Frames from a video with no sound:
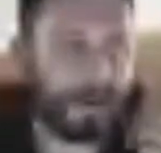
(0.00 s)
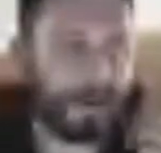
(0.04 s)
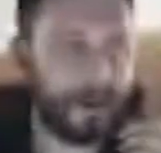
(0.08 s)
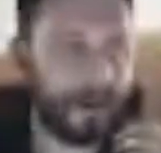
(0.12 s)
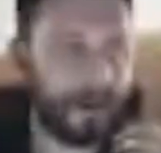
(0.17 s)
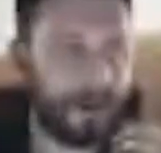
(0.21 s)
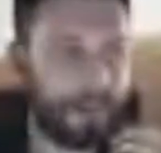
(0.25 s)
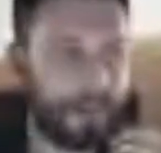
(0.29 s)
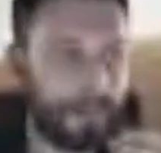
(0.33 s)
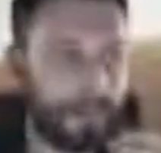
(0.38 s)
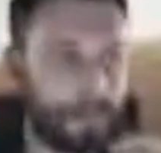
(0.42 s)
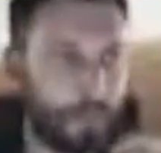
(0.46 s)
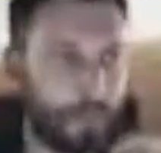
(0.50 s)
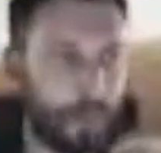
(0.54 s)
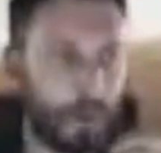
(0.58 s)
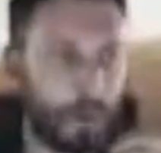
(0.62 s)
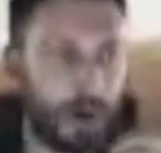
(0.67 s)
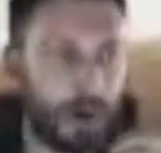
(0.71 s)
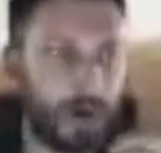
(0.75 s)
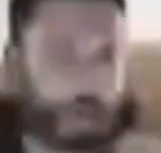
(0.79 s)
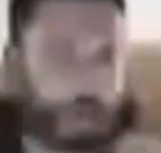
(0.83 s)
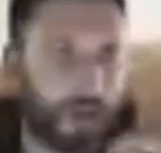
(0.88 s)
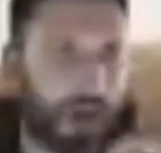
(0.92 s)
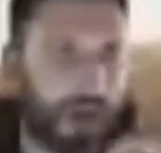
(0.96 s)

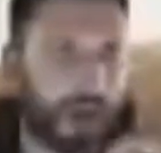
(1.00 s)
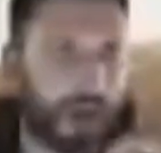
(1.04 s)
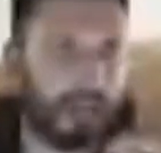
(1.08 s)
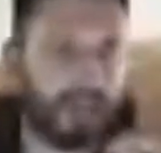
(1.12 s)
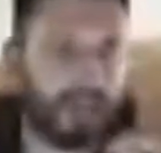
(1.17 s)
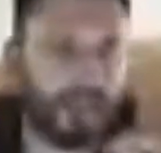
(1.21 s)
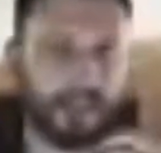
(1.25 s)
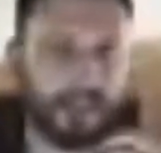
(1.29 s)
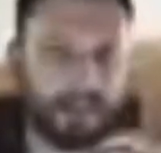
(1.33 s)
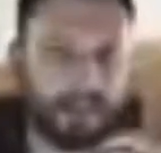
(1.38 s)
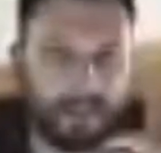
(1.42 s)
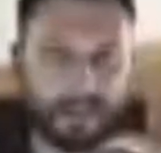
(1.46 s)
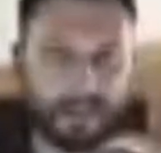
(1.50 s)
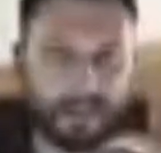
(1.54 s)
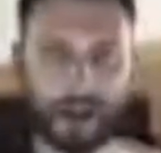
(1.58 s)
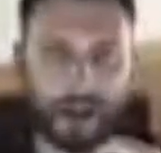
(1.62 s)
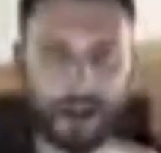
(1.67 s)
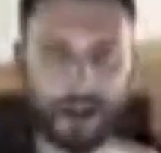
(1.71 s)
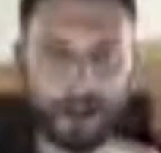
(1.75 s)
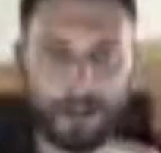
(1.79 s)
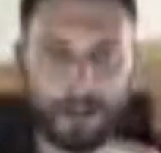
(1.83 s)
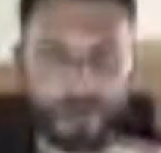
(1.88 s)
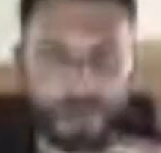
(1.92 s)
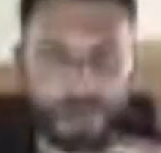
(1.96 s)
more than a dozen
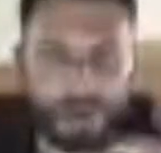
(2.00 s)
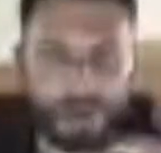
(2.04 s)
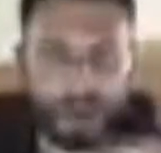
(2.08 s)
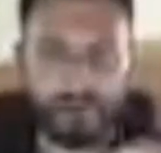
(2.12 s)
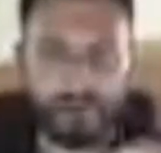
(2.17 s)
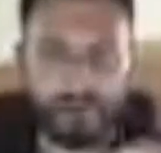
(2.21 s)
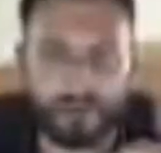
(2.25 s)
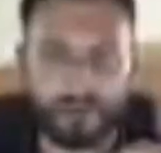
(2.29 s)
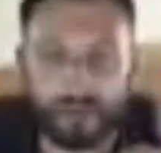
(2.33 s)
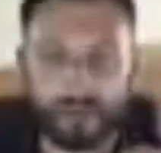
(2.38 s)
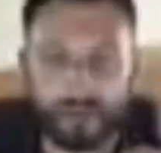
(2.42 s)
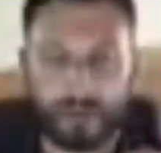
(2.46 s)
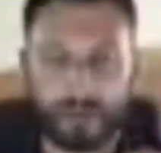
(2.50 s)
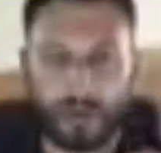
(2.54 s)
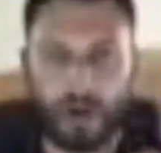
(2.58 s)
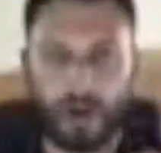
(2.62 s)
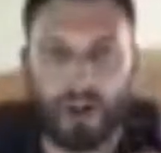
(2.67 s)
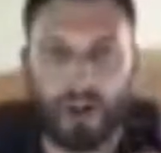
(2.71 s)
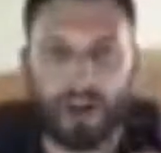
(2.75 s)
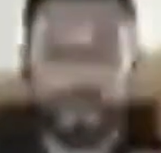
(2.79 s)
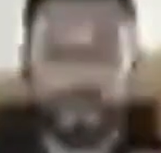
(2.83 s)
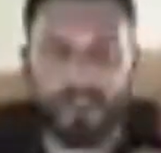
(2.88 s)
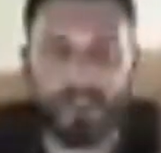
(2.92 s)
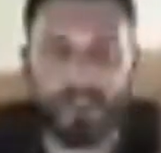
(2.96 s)
times customers call
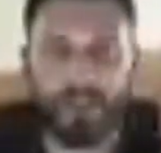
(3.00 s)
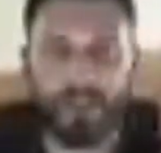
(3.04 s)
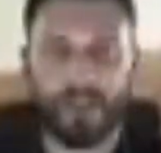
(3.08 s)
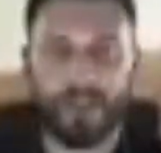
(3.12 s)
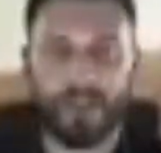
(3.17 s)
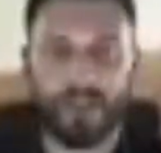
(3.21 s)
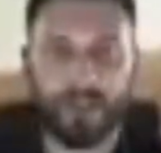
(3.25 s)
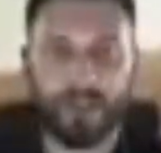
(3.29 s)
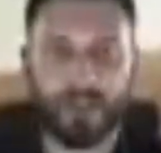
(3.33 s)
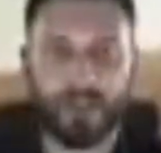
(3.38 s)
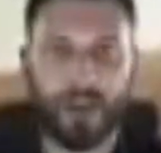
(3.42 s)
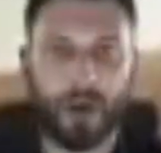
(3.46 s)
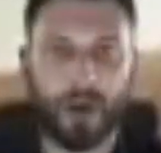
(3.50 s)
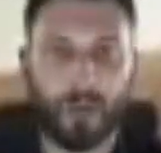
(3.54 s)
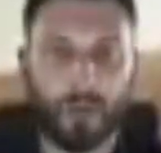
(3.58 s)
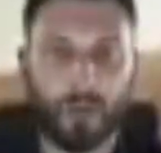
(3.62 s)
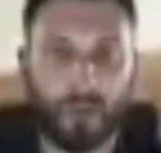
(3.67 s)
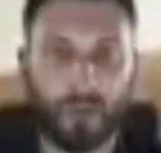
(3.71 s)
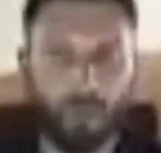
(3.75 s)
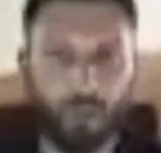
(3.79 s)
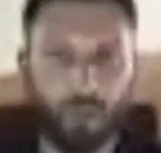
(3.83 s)
us that